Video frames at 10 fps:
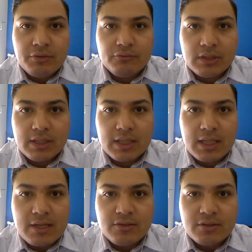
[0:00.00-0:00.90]

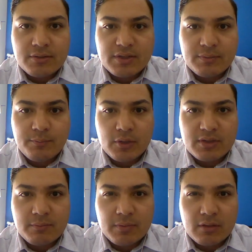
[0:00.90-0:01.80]
relegation
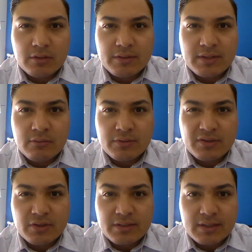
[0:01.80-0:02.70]
spots because it was
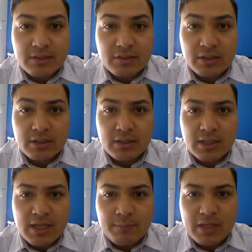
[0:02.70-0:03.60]
just such a
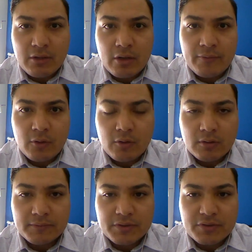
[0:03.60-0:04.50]
big
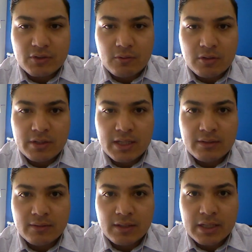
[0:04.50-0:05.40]
overhaul of the squad
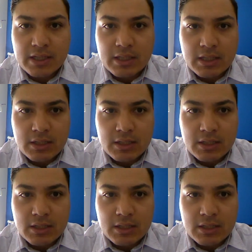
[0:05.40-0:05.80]
and they